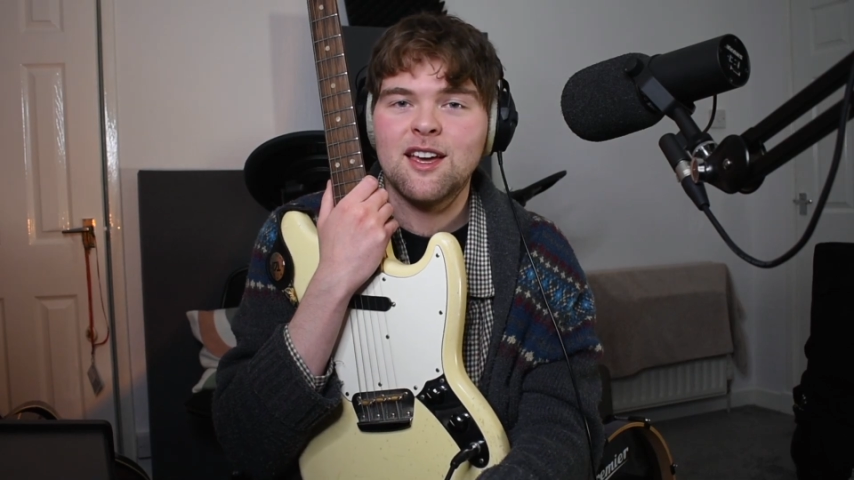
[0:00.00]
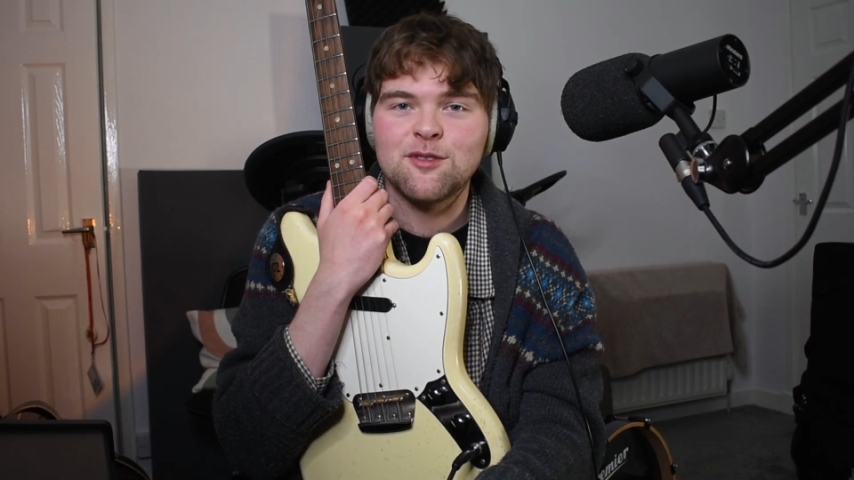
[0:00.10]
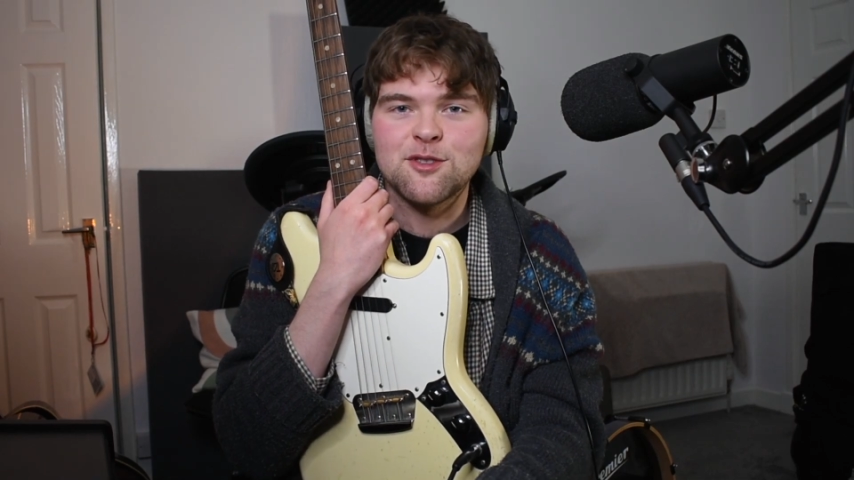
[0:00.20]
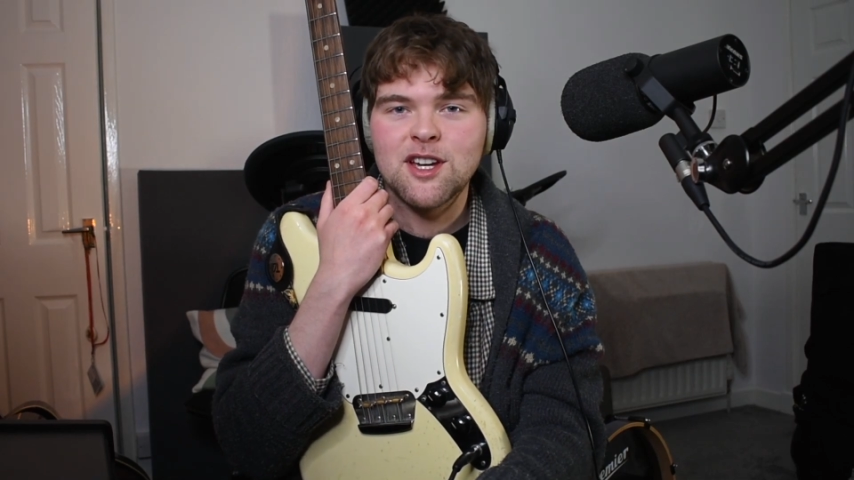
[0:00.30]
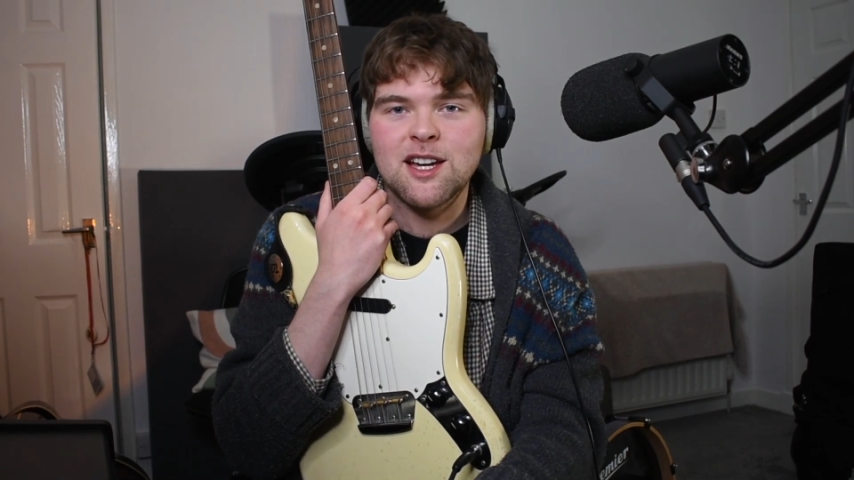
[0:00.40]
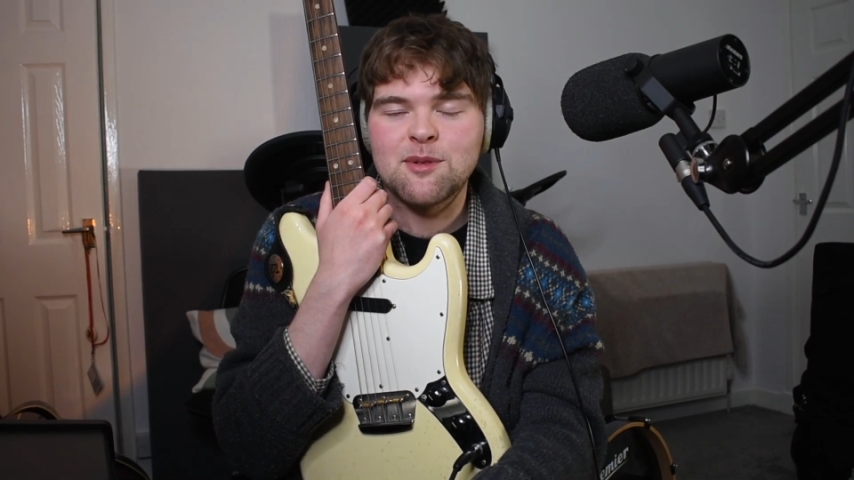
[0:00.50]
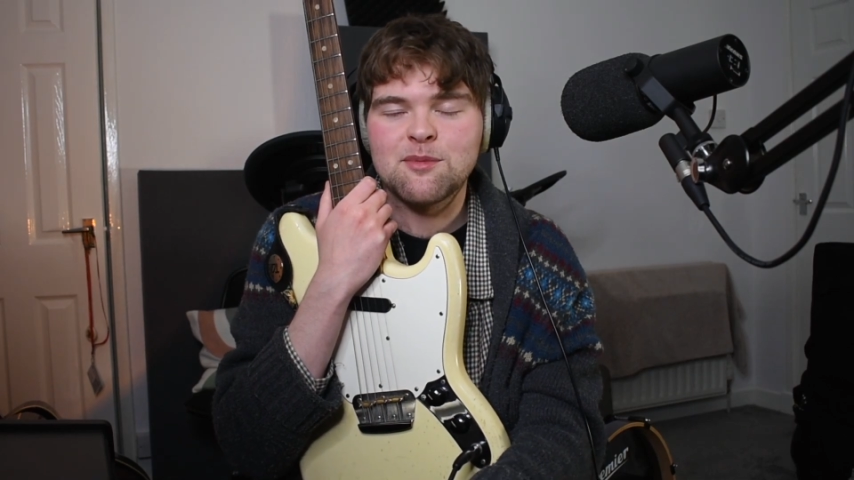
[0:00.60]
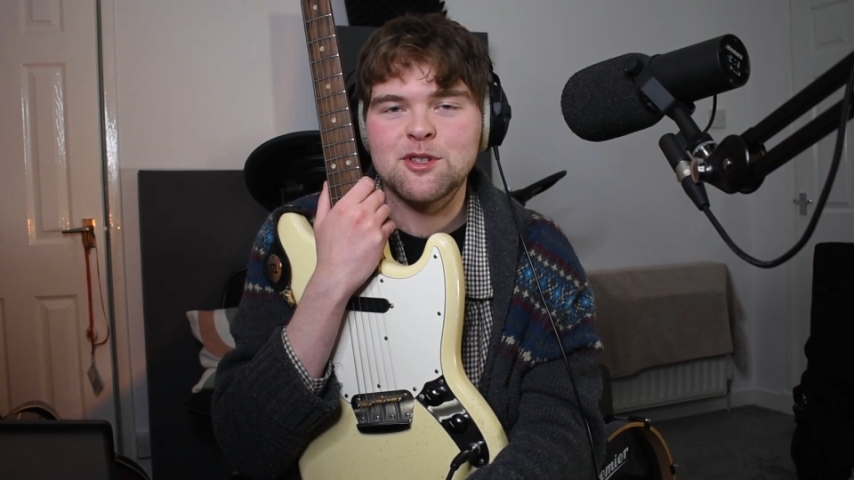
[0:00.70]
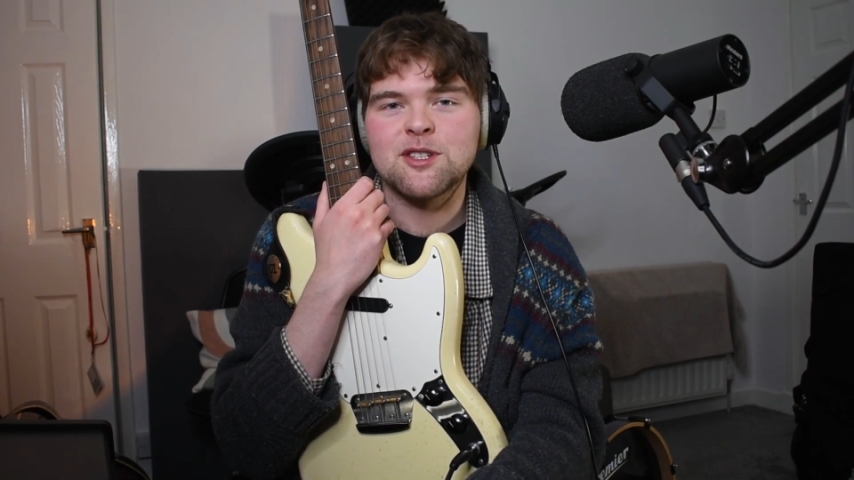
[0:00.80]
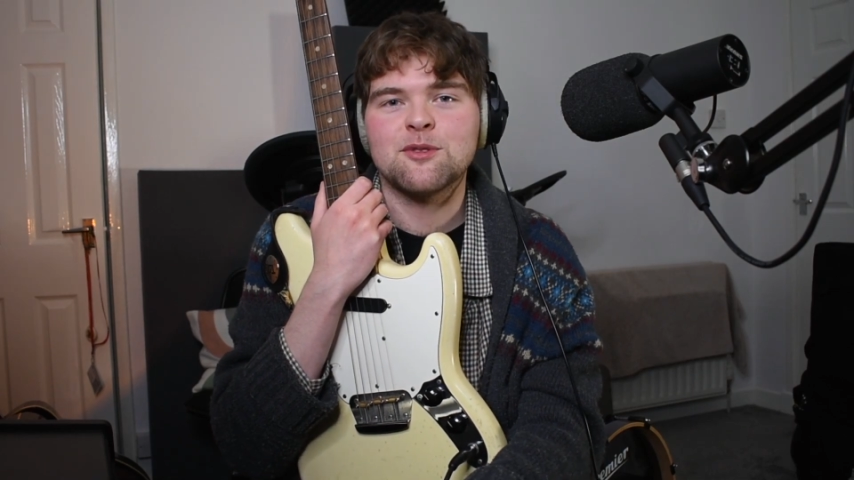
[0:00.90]
if you check out my
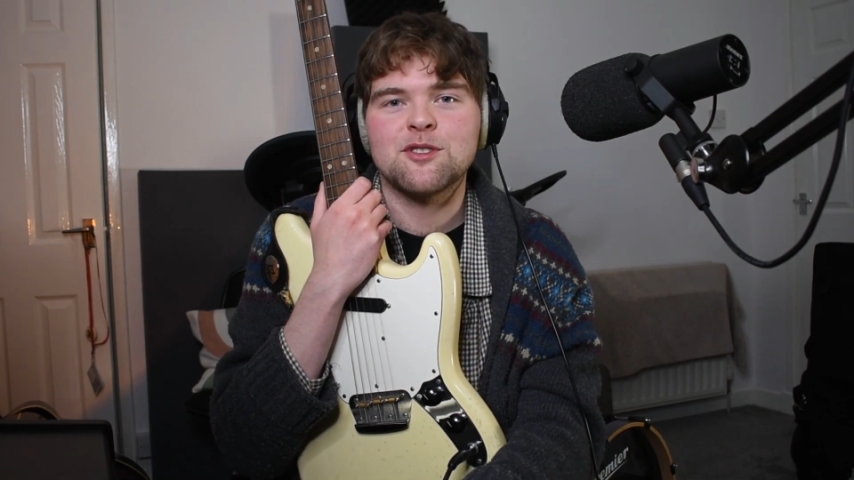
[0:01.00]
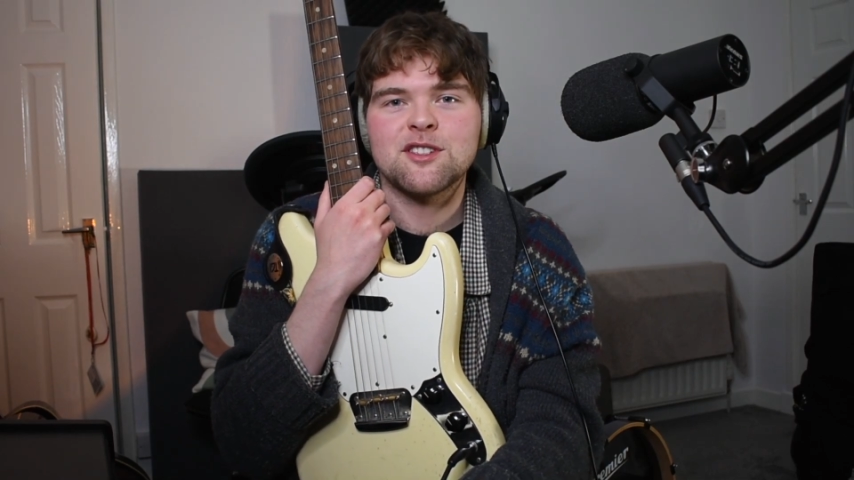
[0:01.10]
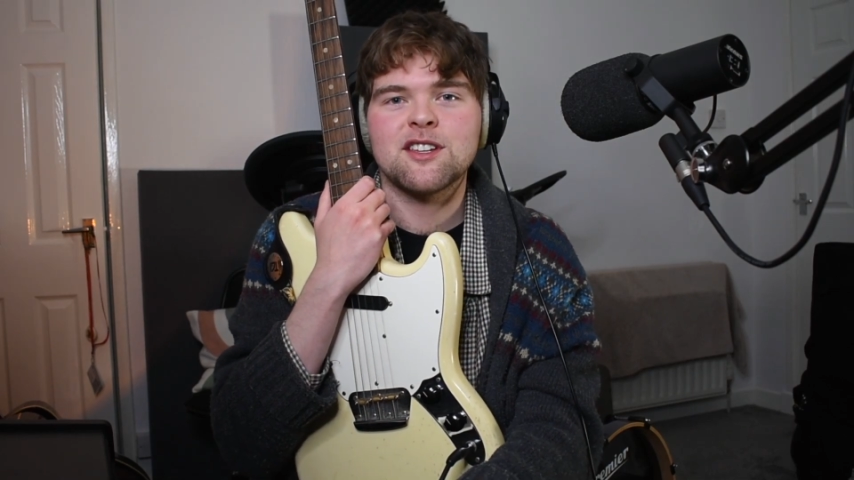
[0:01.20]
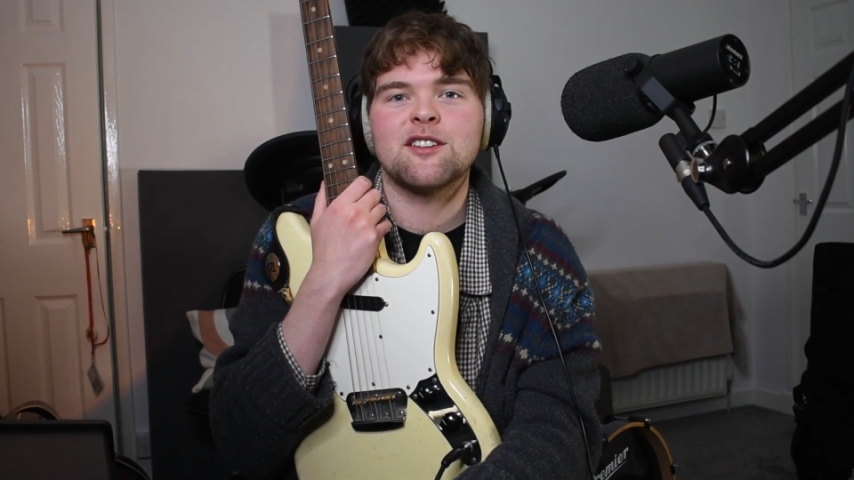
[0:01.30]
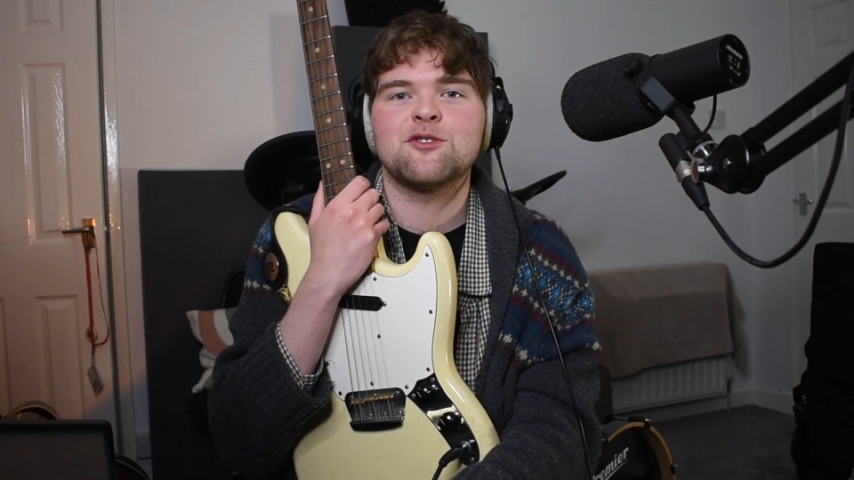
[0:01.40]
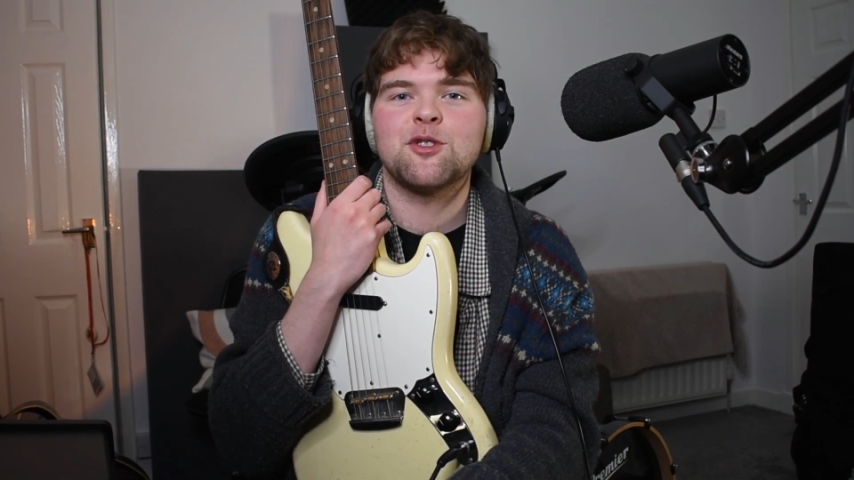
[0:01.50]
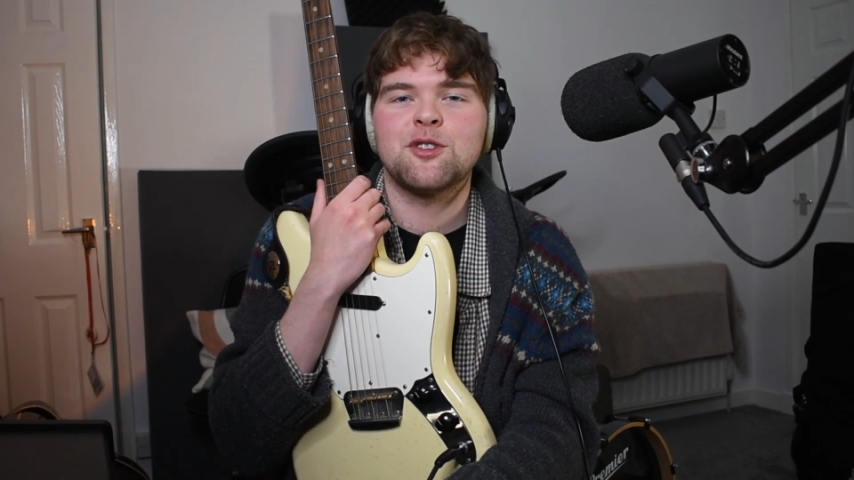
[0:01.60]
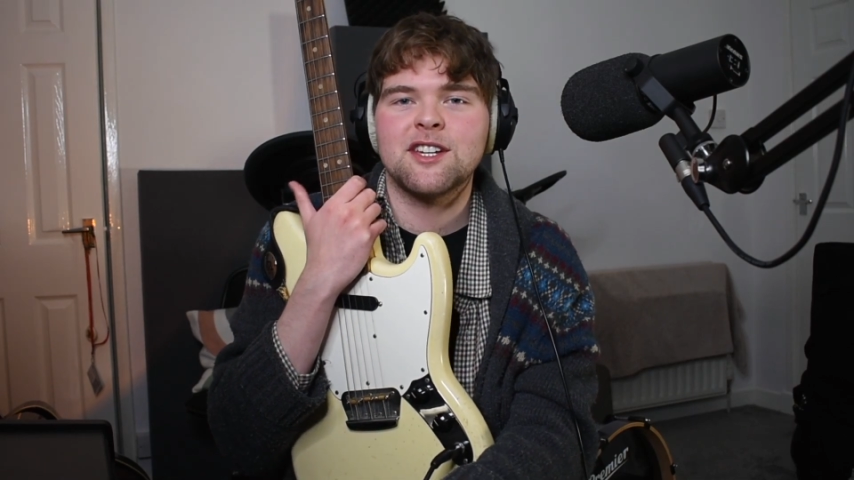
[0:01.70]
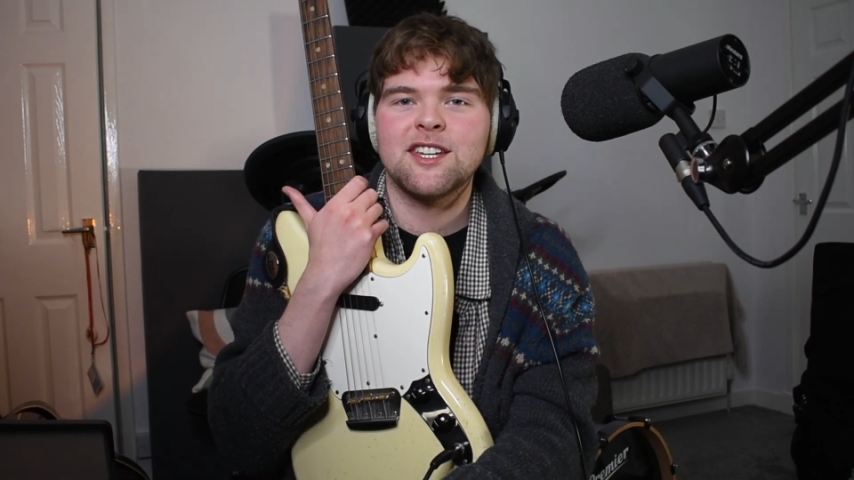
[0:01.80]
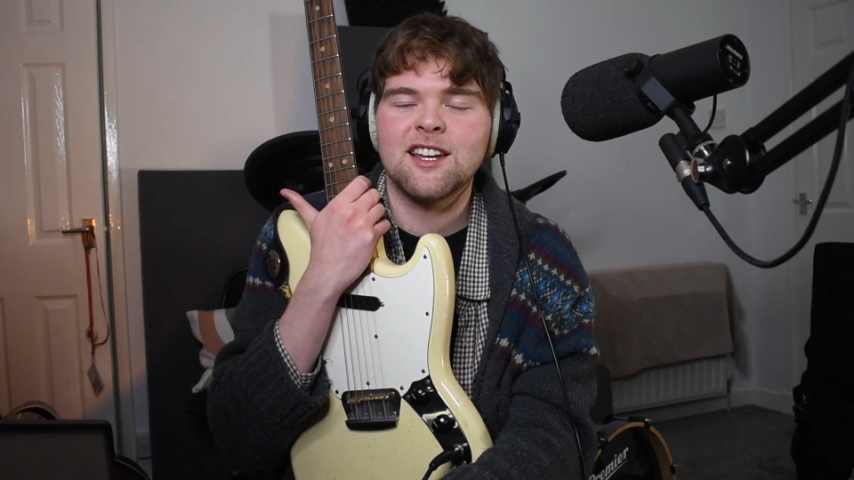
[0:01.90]
music, which is
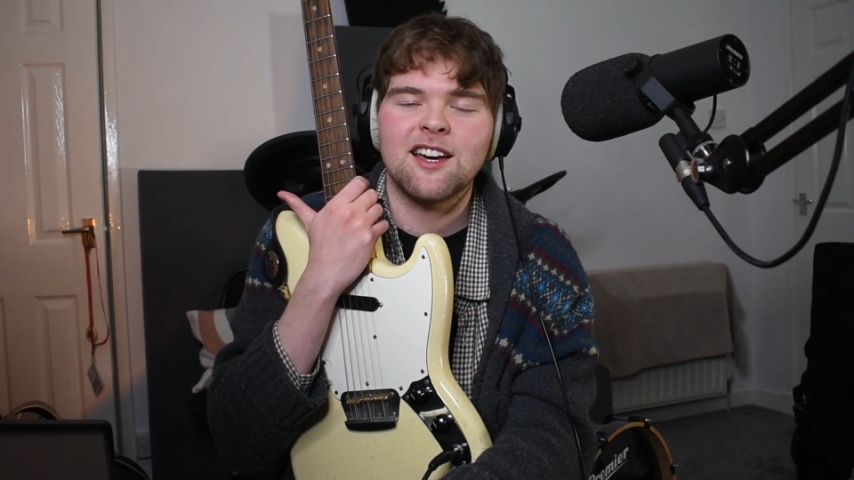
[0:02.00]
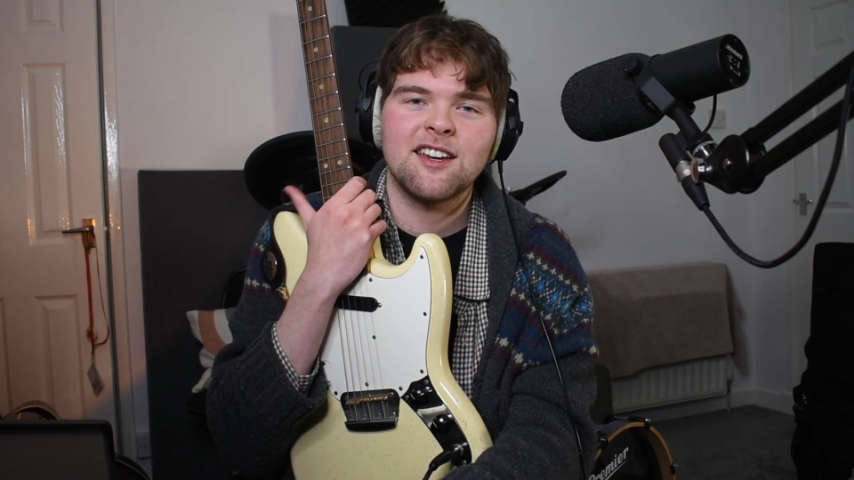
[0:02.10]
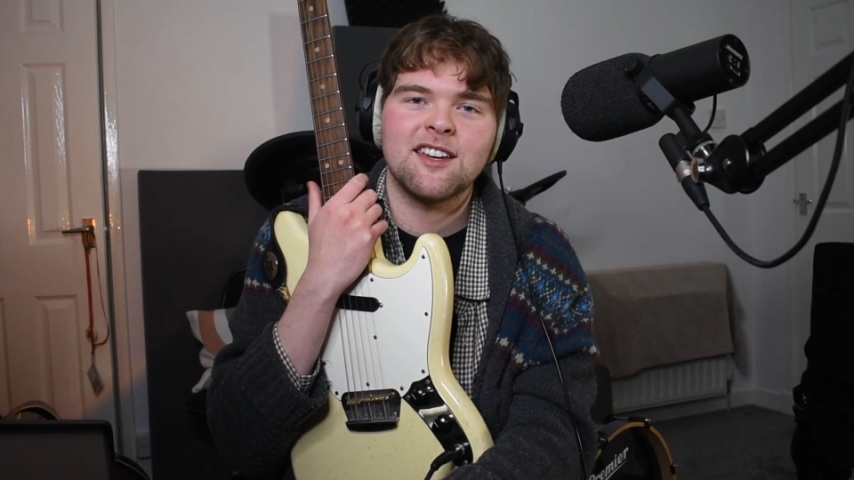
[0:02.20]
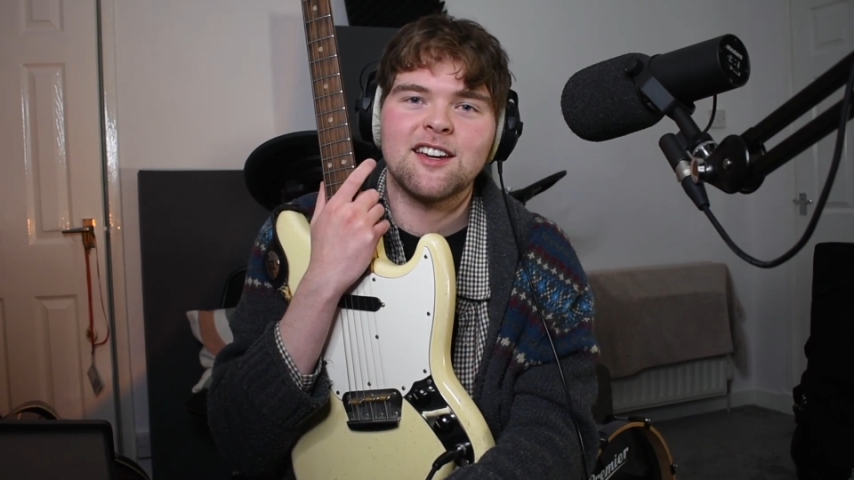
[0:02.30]
Jonah Eli,